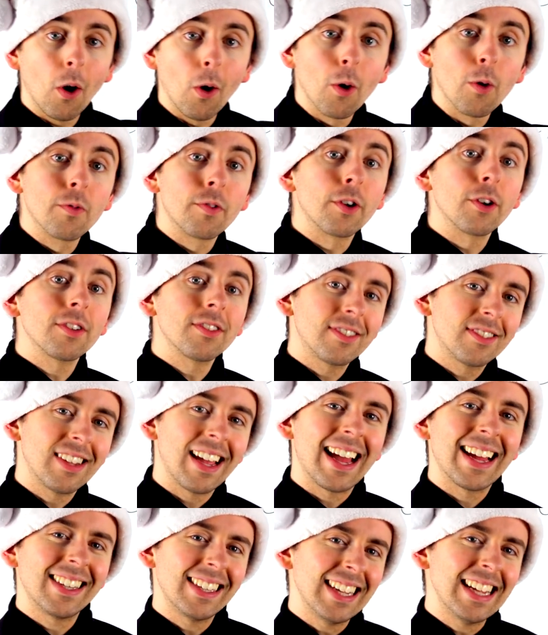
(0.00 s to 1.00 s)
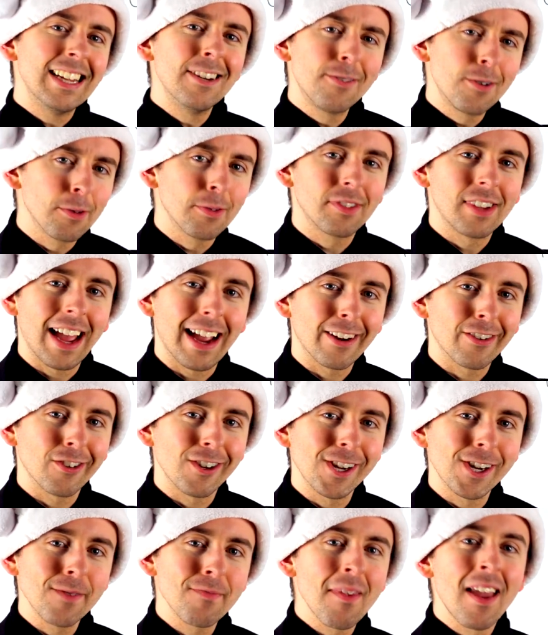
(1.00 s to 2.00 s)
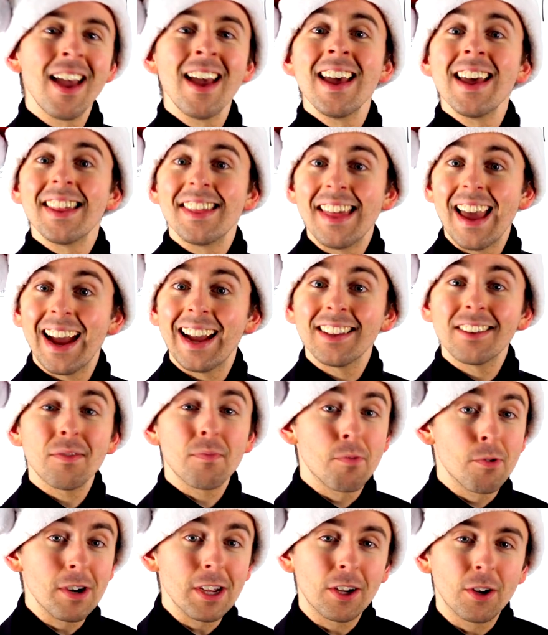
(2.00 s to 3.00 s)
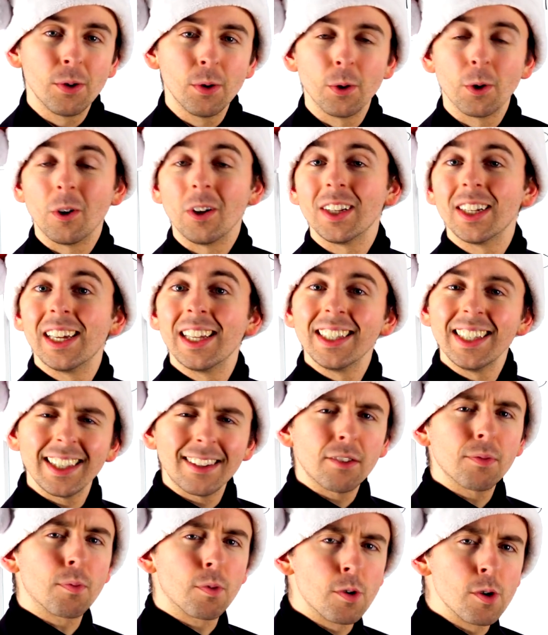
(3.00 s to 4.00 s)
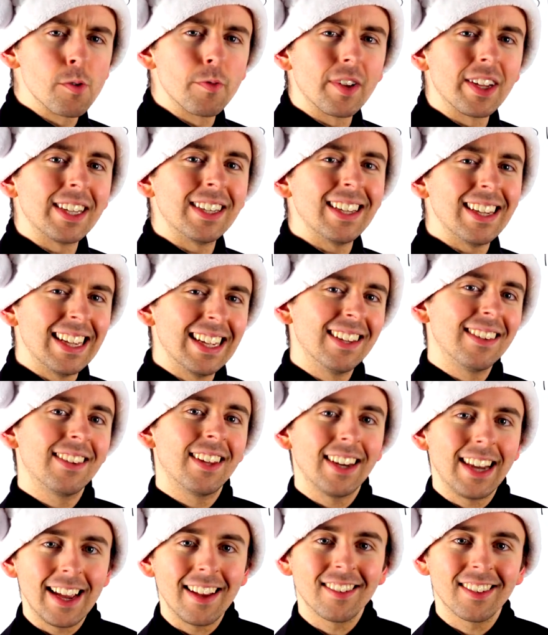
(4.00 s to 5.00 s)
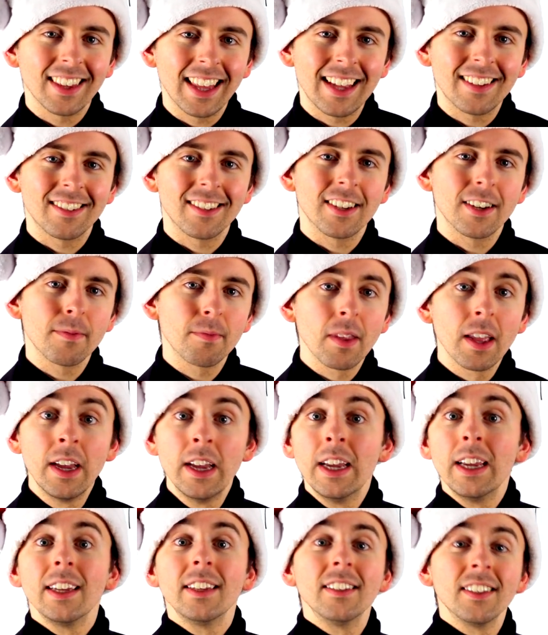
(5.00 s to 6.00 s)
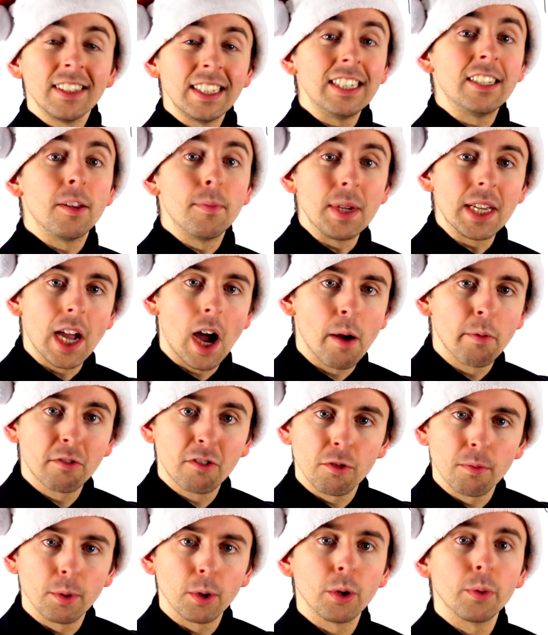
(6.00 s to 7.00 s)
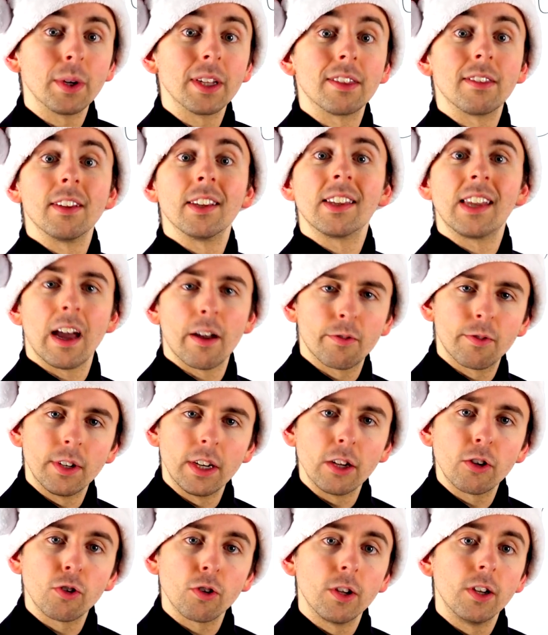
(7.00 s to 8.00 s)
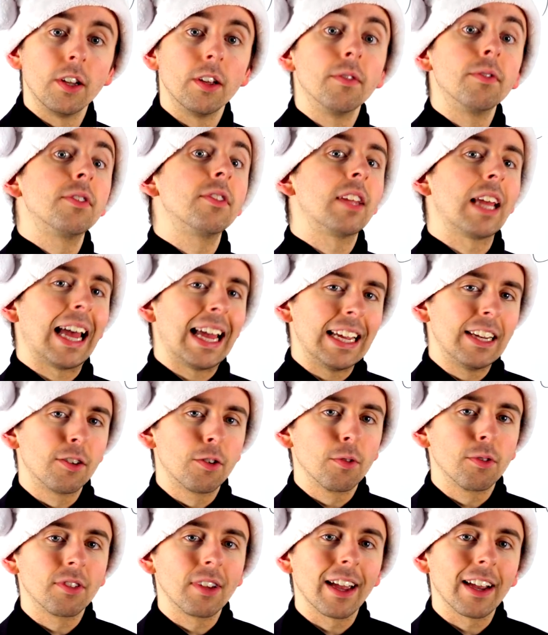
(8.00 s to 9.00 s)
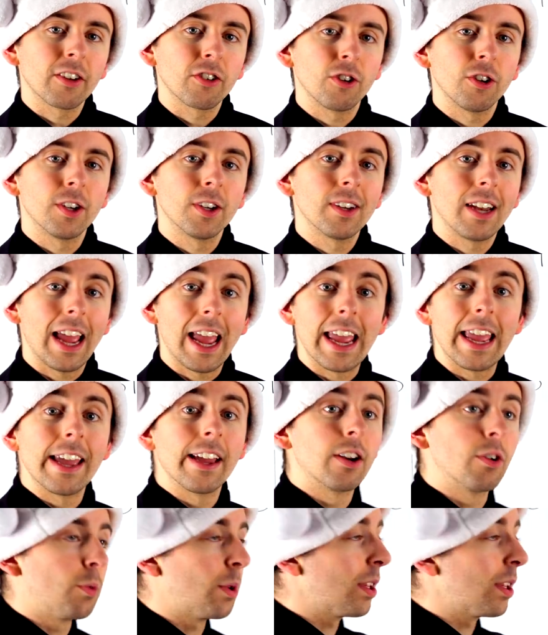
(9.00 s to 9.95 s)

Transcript: over set intersection. That's pretty cool. Let's prove it in today's lesson. You'll need to be comfortable with the definition of set intersection and